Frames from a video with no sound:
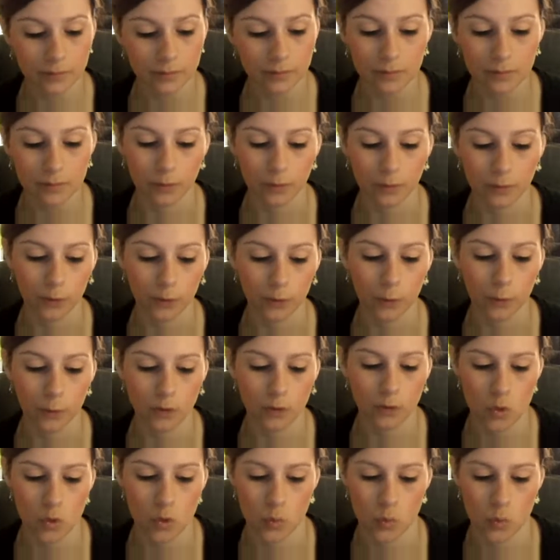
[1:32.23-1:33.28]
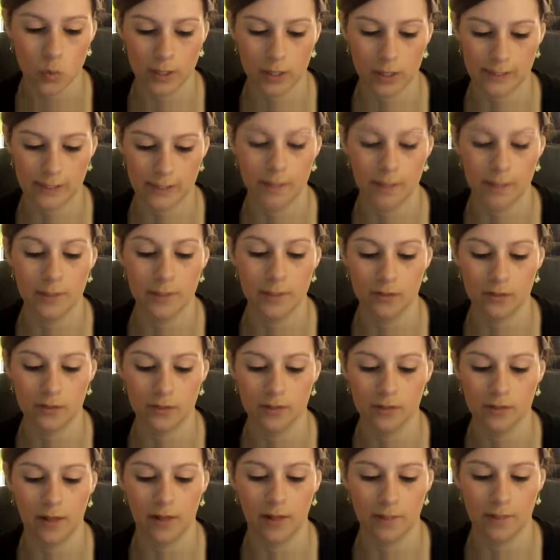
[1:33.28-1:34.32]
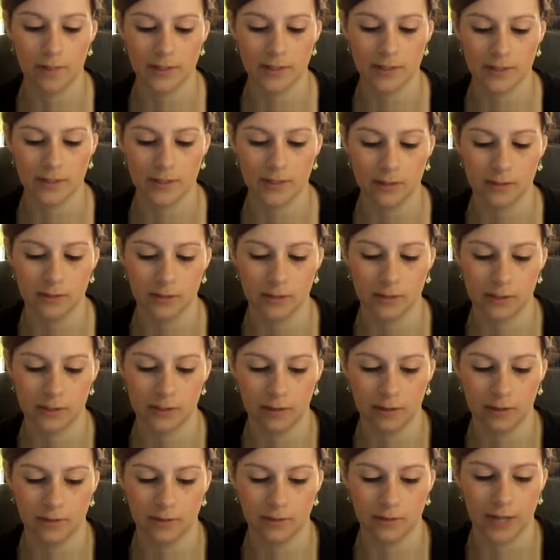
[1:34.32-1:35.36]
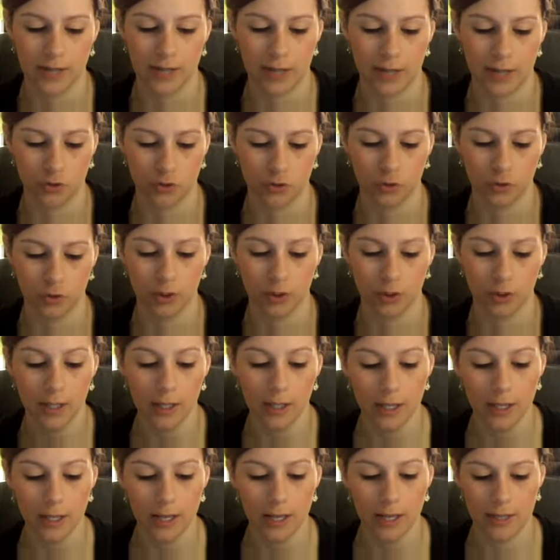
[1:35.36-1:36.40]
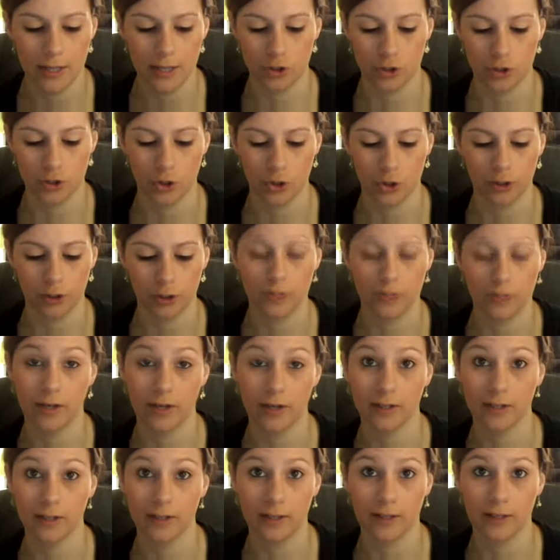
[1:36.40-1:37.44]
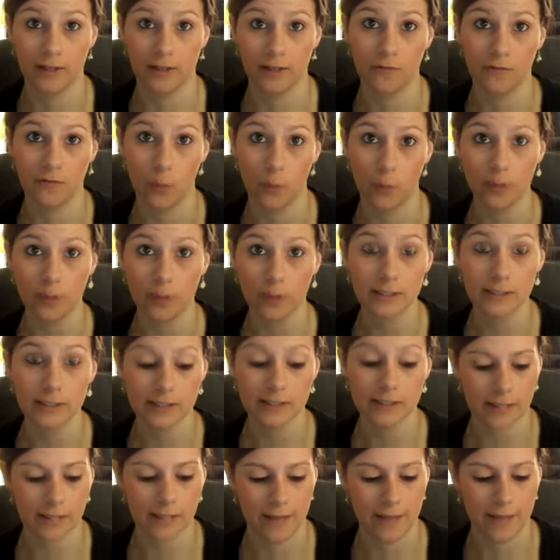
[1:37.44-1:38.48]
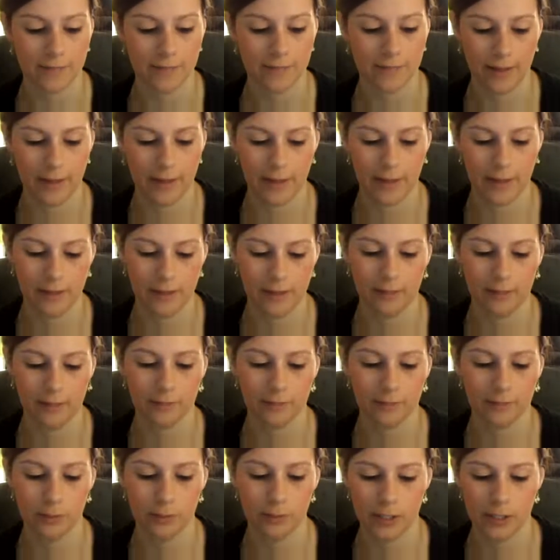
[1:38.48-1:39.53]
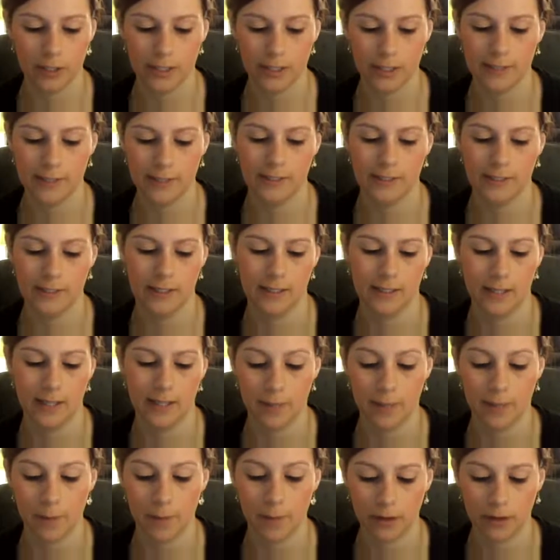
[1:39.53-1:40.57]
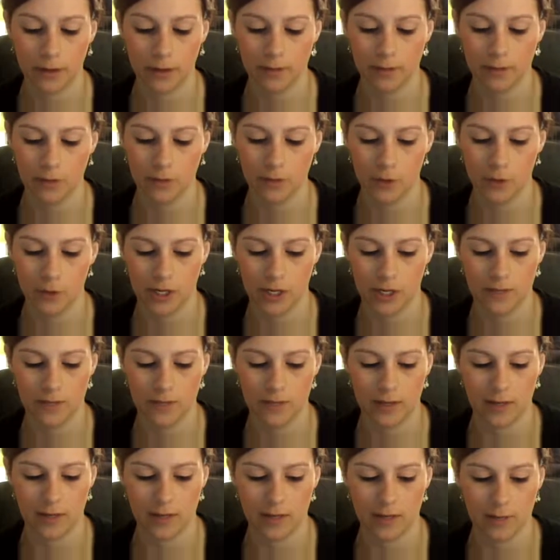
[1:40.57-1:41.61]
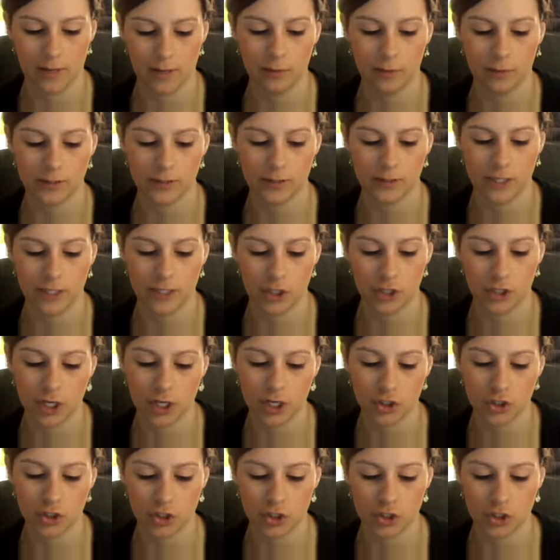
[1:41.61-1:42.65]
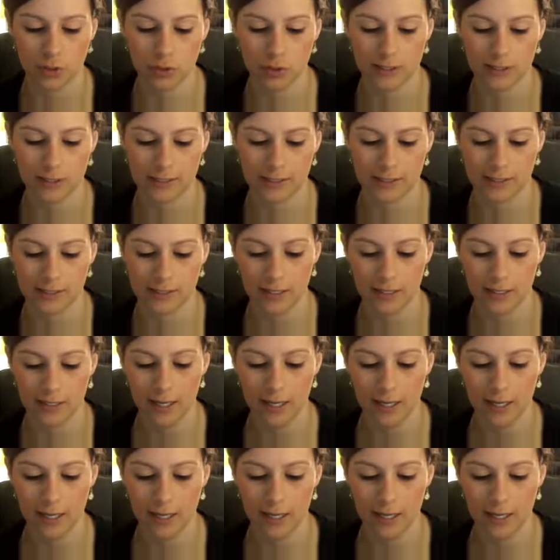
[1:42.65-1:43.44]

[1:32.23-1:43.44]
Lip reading: The third one was that mental development is the result of a natural, internally regulated force, and then liberty is the imperative ingredient that enables education to assist